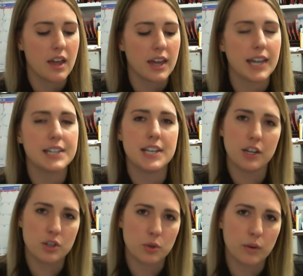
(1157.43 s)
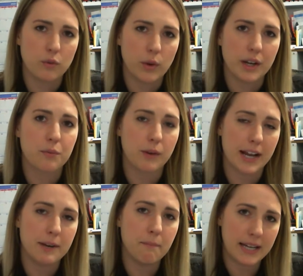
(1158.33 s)
Continue to avoid
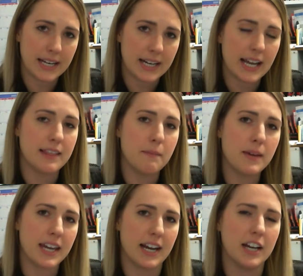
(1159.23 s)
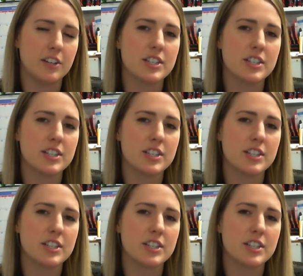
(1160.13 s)
red meat in the beginning.